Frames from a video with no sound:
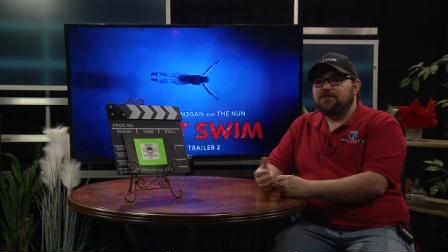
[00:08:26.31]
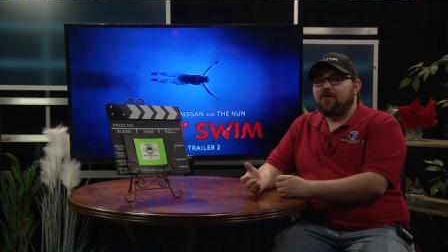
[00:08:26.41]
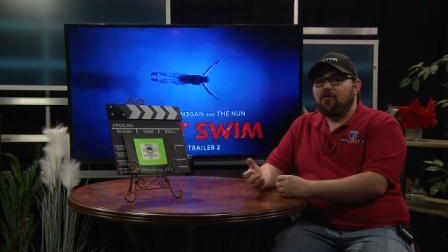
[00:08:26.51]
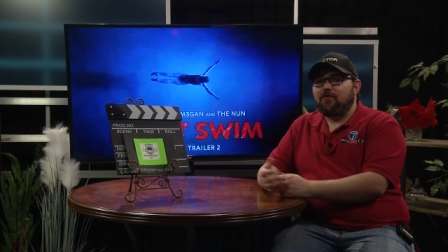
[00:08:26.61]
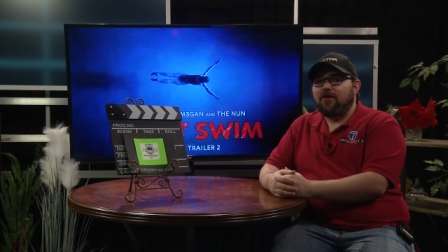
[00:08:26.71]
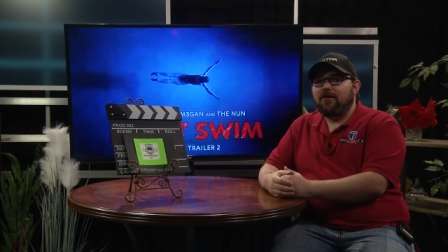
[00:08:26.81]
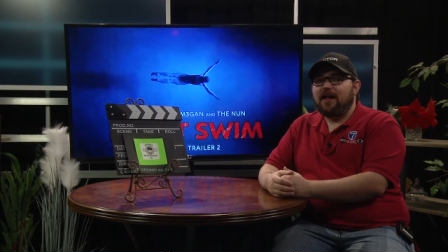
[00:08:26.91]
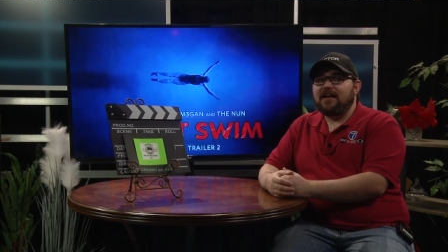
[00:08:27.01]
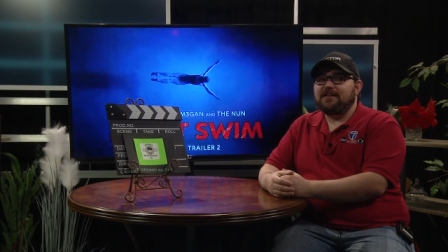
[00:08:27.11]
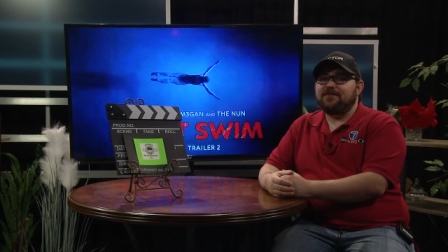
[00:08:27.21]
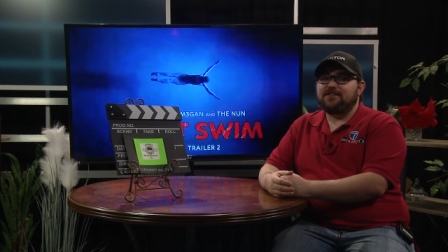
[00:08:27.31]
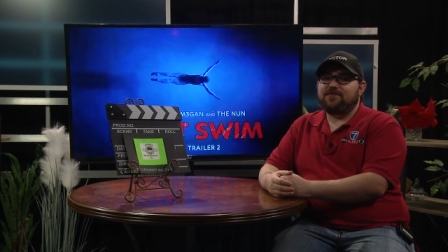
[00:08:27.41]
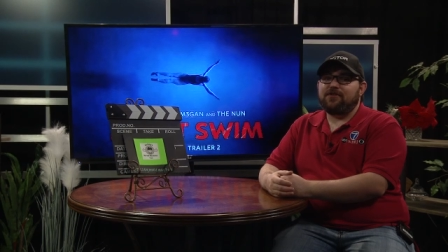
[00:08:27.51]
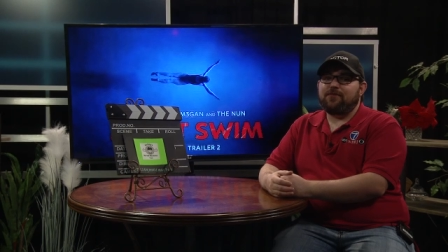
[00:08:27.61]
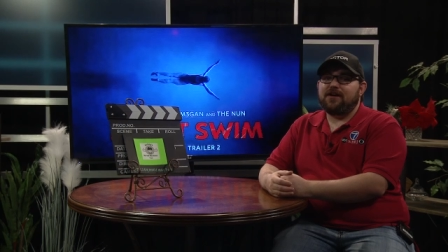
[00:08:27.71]
So overall, I give this
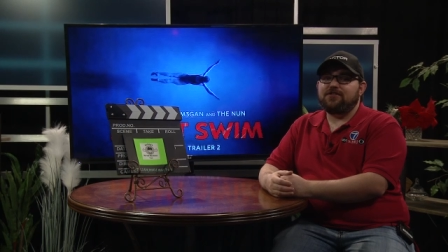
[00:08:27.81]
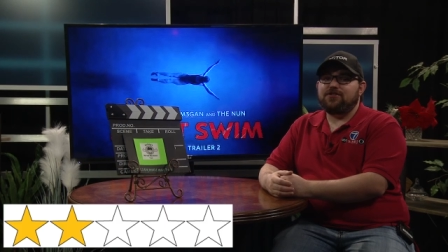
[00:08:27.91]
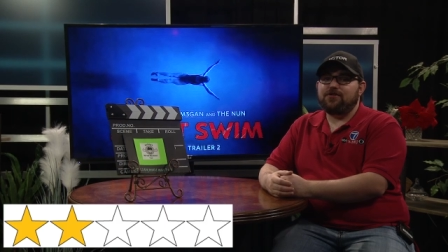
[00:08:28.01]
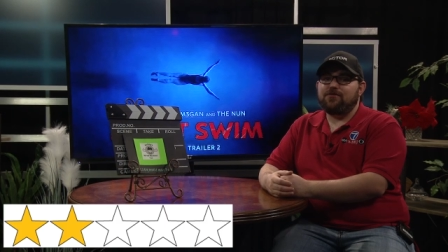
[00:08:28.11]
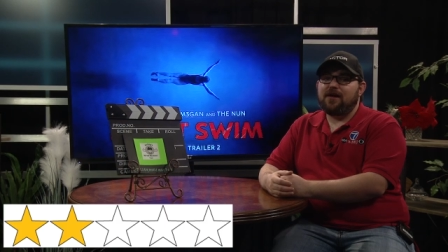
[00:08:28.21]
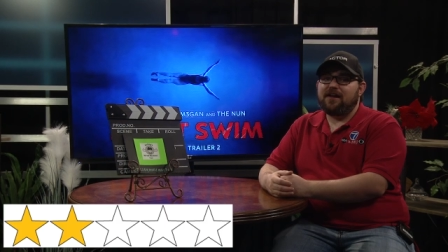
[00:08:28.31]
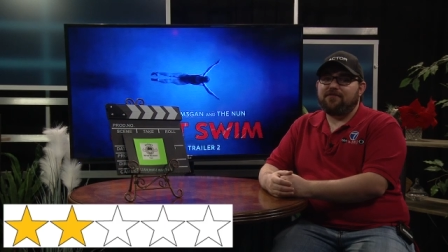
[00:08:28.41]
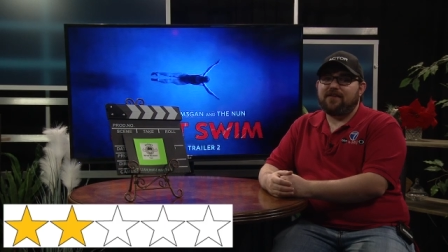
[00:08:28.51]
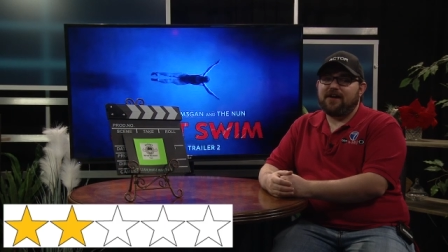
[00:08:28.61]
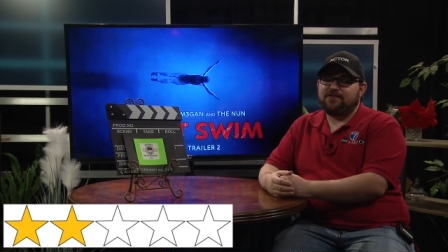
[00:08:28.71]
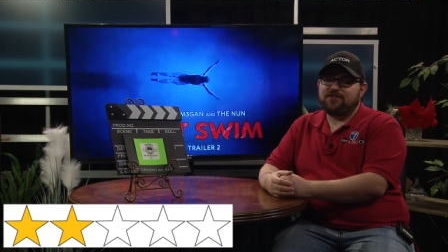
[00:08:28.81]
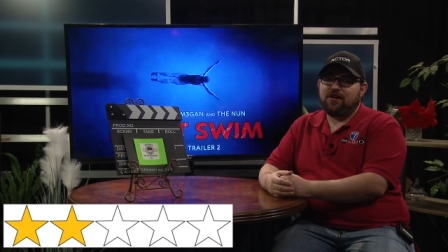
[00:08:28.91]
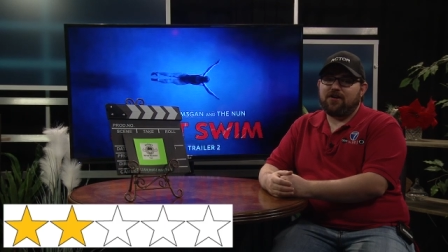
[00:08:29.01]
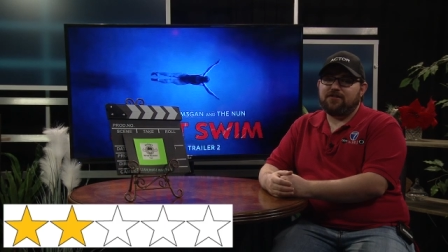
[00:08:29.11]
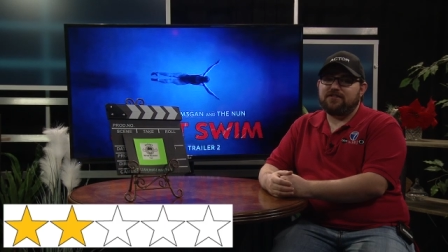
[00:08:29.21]
film a 2 out of 5
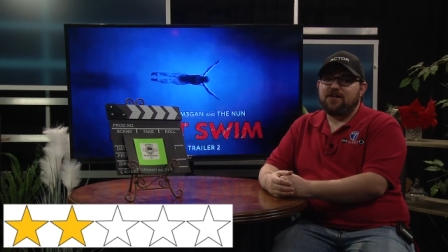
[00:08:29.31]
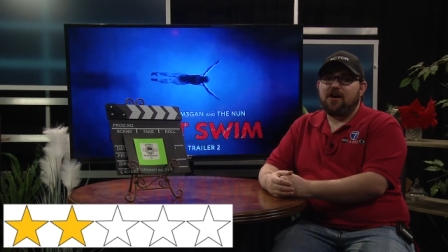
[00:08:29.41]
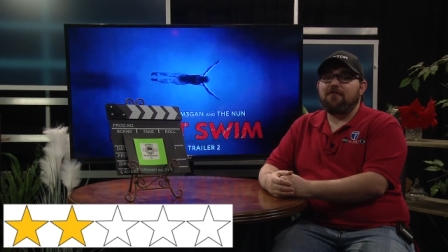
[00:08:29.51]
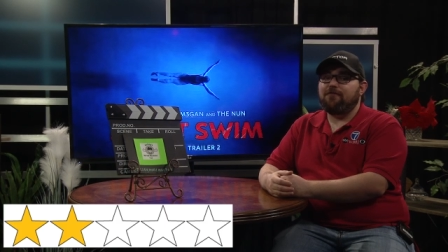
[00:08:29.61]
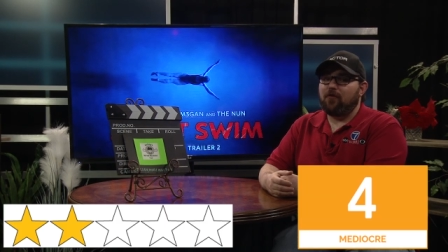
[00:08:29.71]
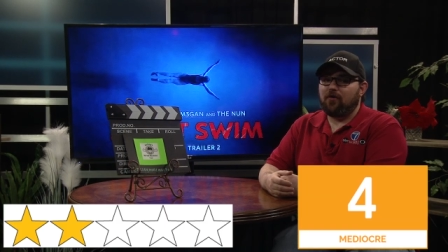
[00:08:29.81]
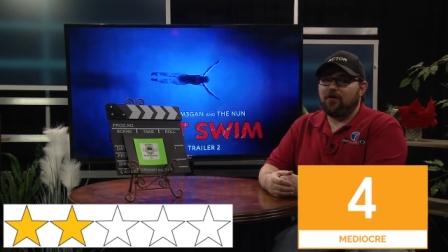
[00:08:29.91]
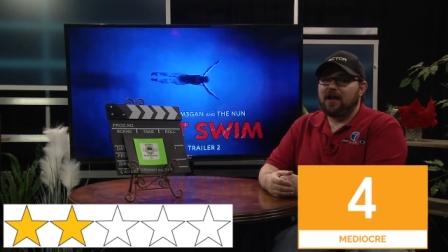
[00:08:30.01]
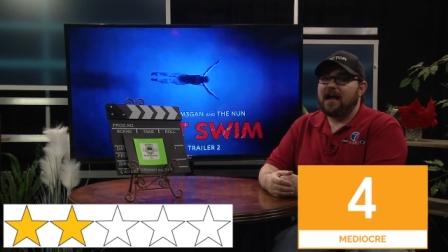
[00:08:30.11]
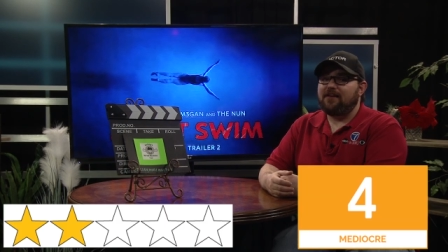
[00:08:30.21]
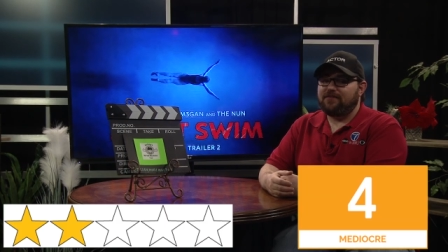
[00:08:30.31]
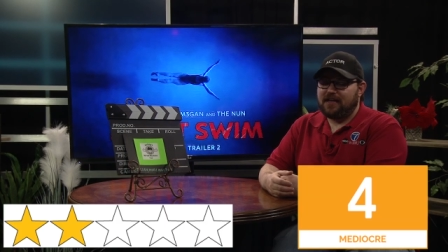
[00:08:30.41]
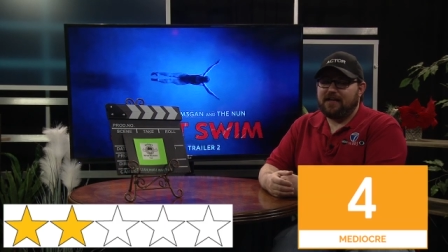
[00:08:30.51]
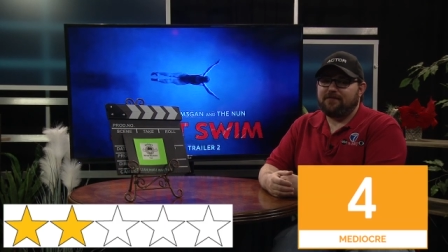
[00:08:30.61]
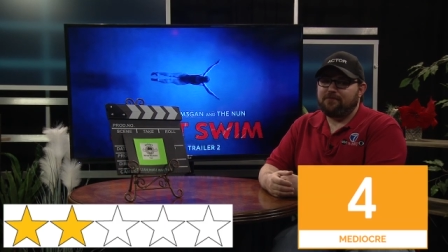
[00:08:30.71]
stars, a 4 out of
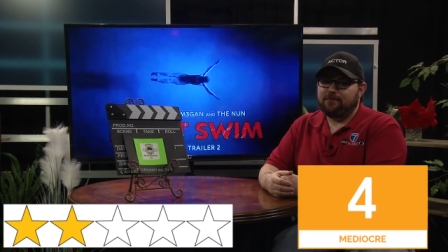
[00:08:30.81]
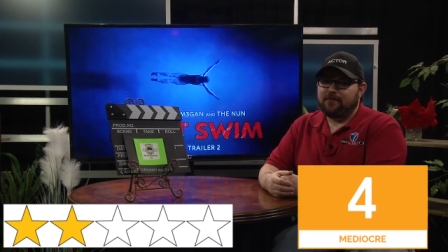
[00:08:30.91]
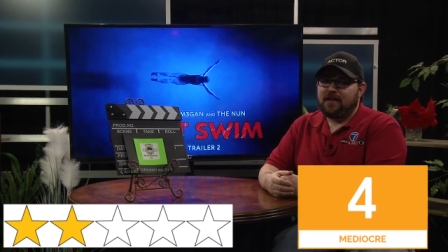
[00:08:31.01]
10.